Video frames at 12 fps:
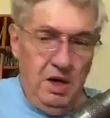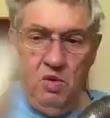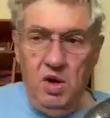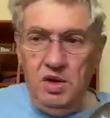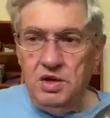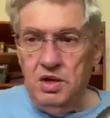I
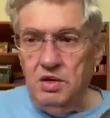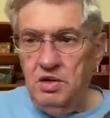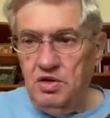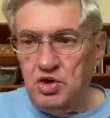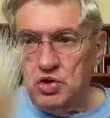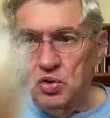want the
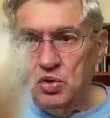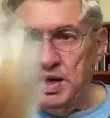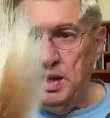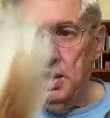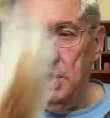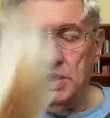short
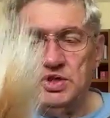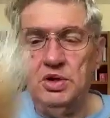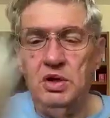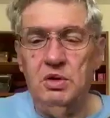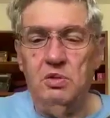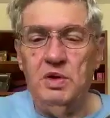hair to
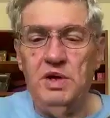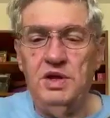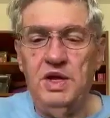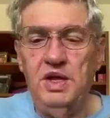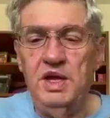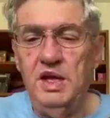start with
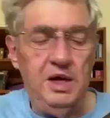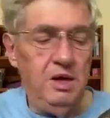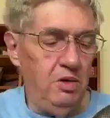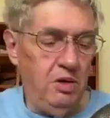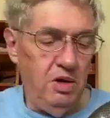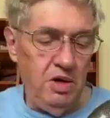and then
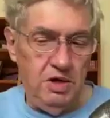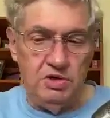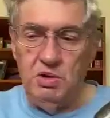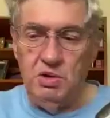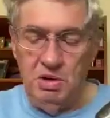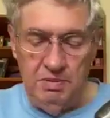later on
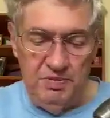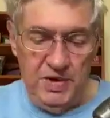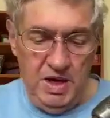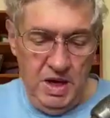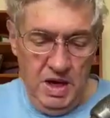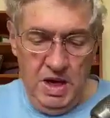as well.
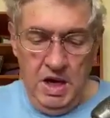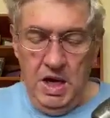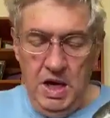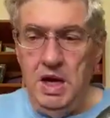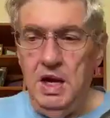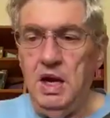
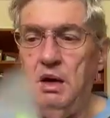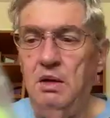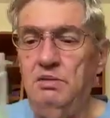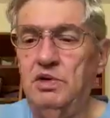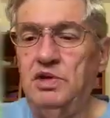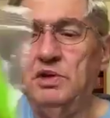And it
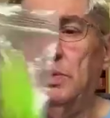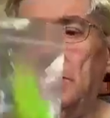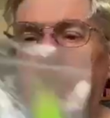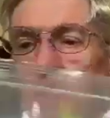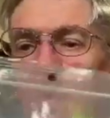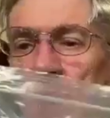comes
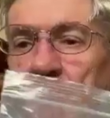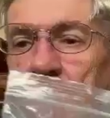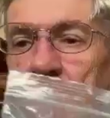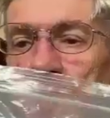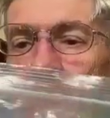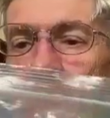
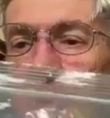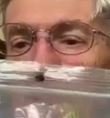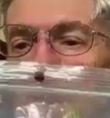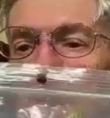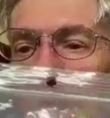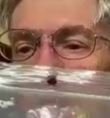dyed.
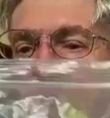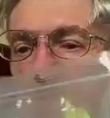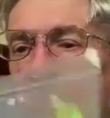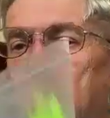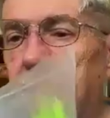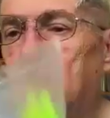
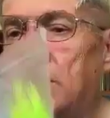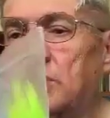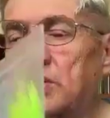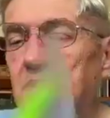So I've got